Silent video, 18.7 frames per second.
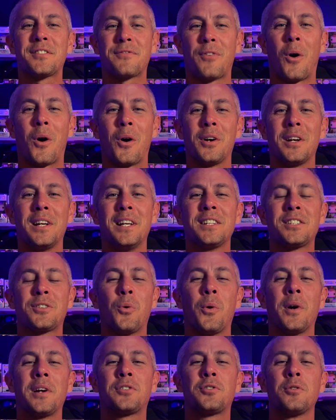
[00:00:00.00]
far is
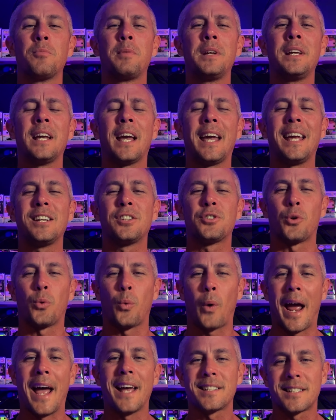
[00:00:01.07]
going to be a
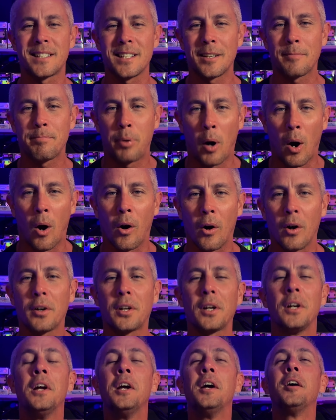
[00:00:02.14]
Jurassic
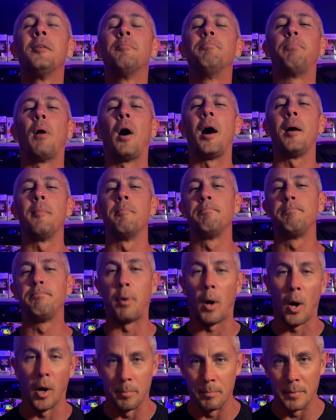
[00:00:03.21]
Park
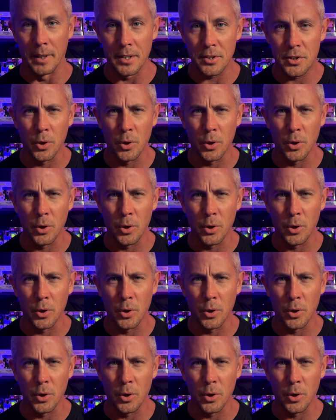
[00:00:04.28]
bombardment.